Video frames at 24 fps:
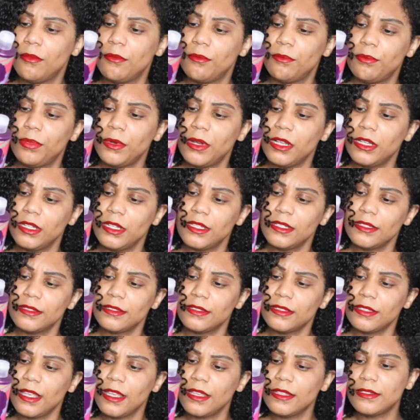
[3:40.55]
But it
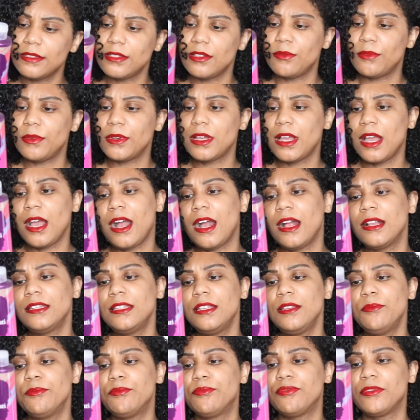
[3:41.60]
says the
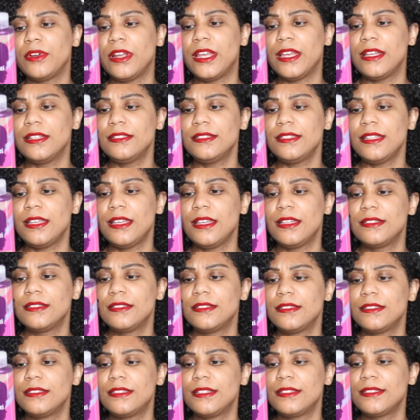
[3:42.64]
WAKATI brand
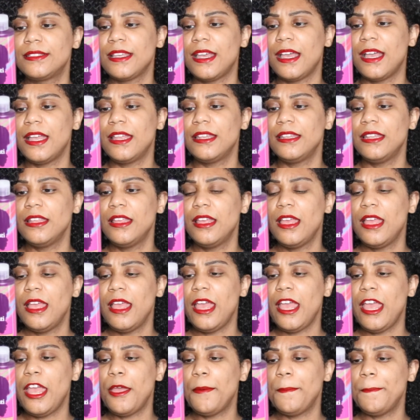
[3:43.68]
design
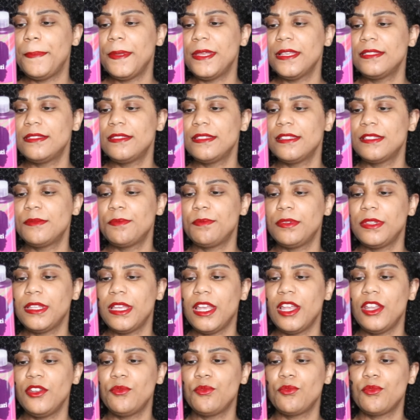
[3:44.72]
and business
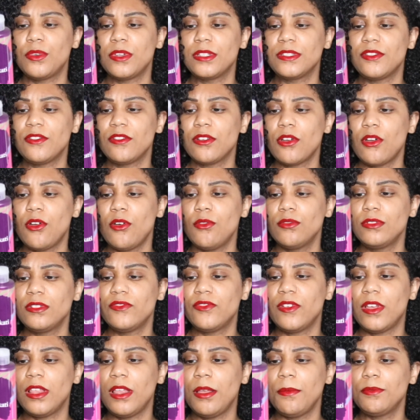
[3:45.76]
plan was
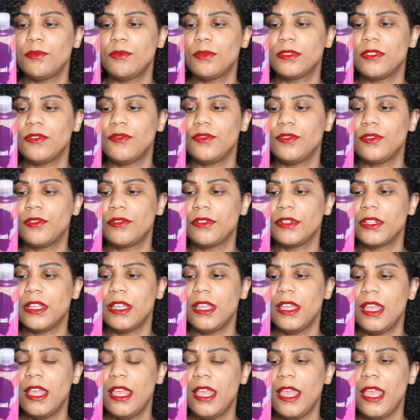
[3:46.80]
co-developed with the Florida
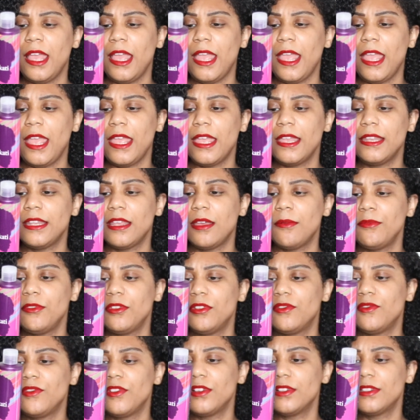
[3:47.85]
A&M
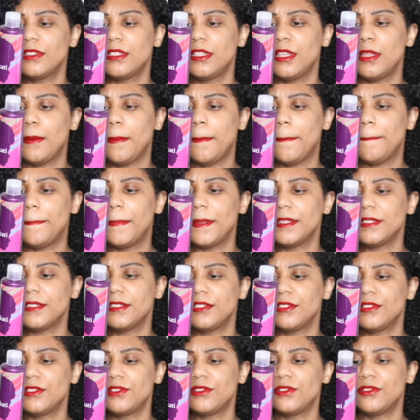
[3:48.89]
University
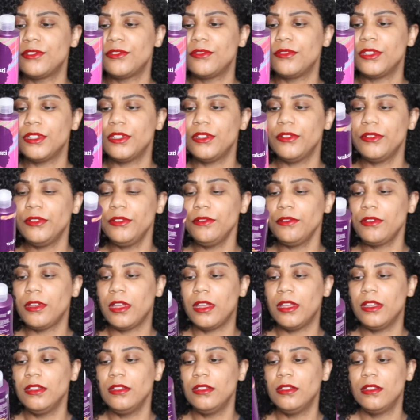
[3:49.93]
business student.
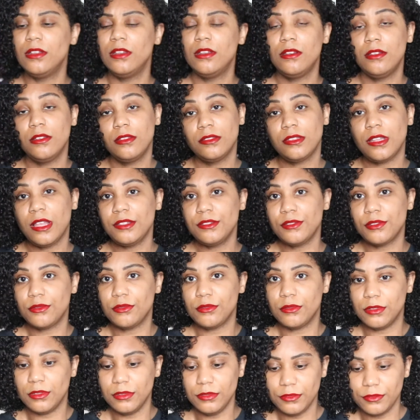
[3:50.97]
Okay, that's
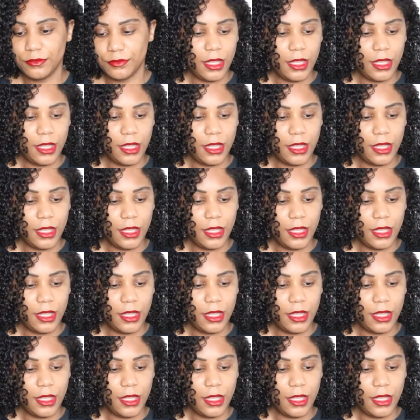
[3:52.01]
cool.